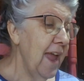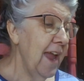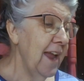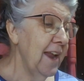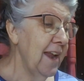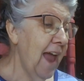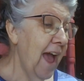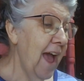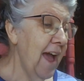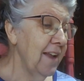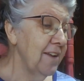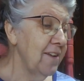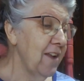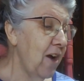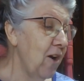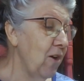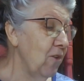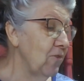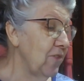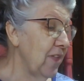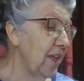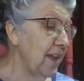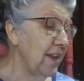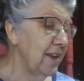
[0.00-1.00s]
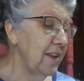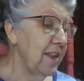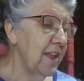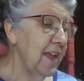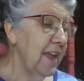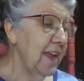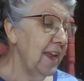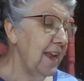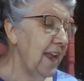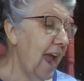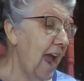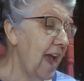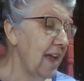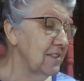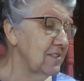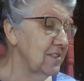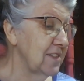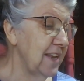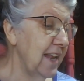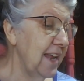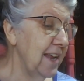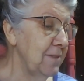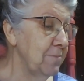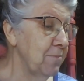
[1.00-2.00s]
and I know that he
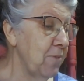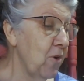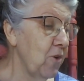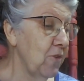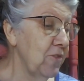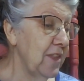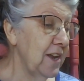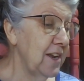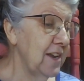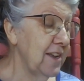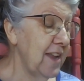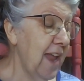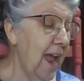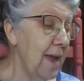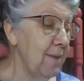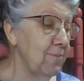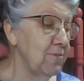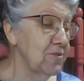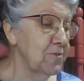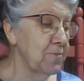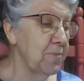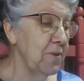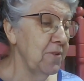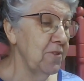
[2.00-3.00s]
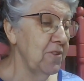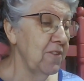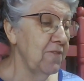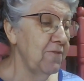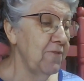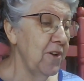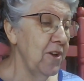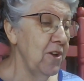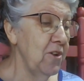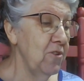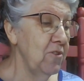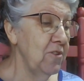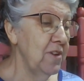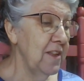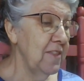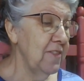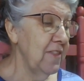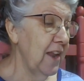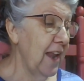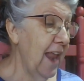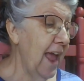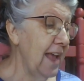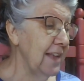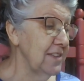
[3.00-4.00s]
hasn't eaten more than a tablespoon of food in
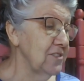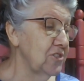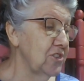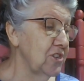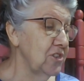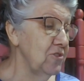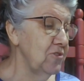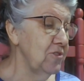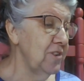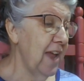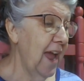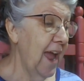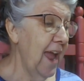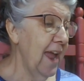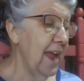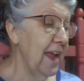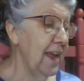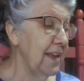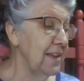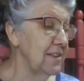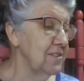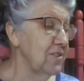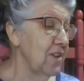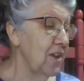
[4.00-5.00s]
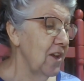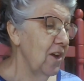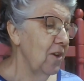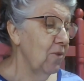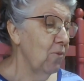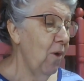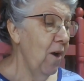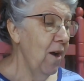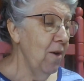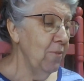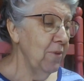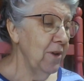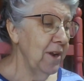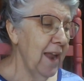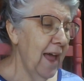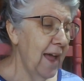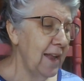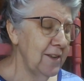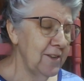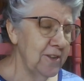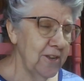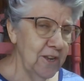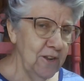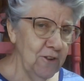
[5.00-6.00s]
the last 2 days. What will I
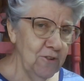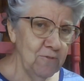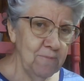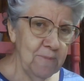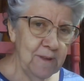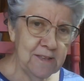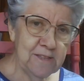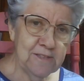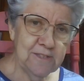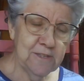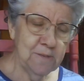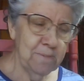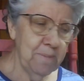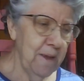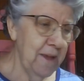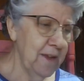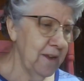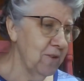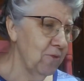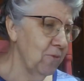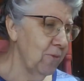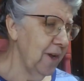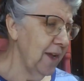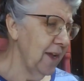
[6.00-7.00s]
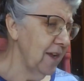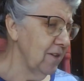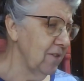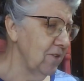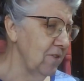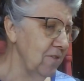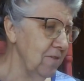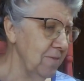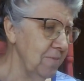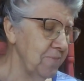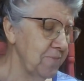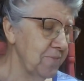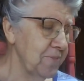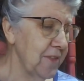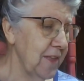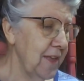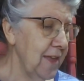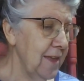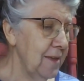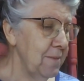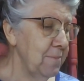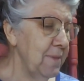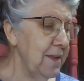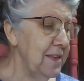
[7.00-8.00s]
do, Mrs. Piggle?"
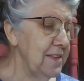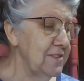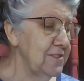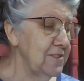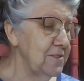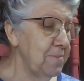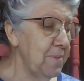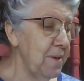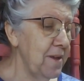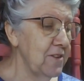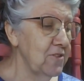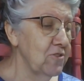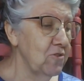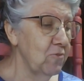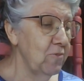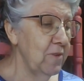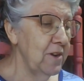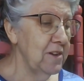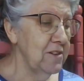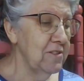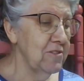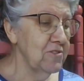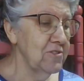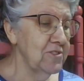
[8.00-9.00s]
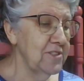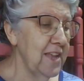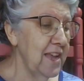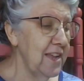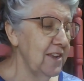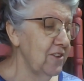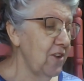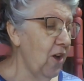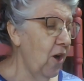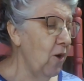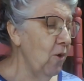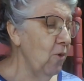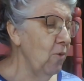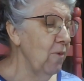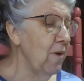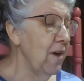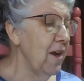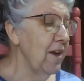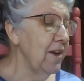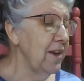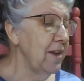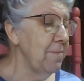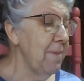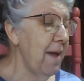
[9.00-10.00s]
Mrs. Piggle said, "Don't
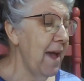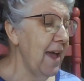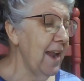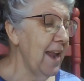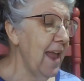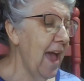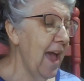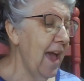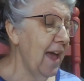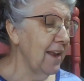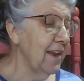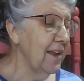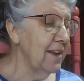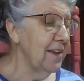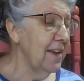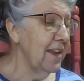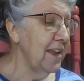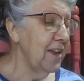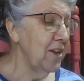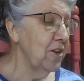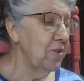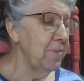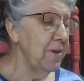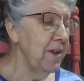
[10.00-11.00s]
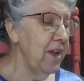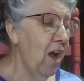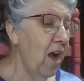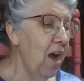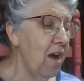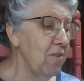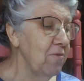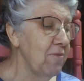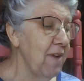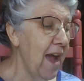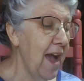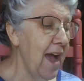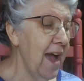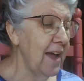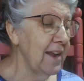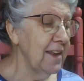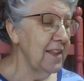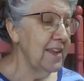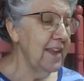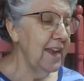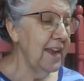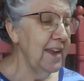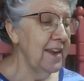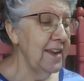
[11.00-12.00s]
worry about Alan. He'll be all right
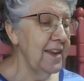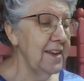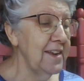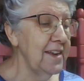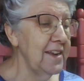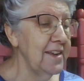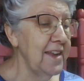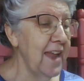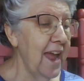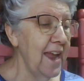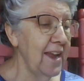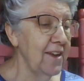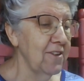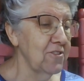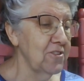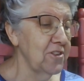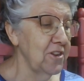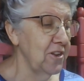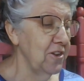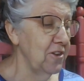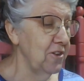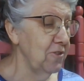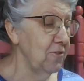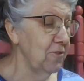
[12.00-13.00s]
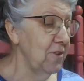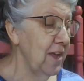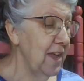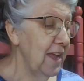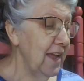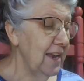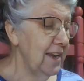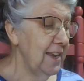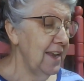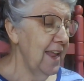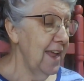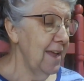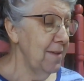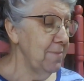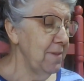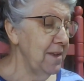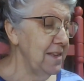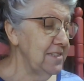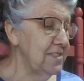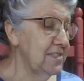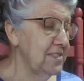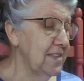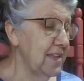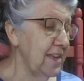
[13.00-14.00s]
again in a day or two. Let
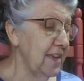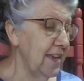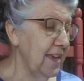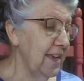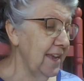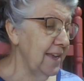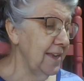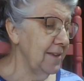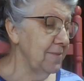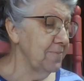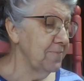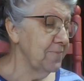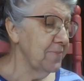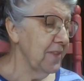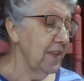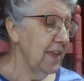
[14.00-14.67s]
me see.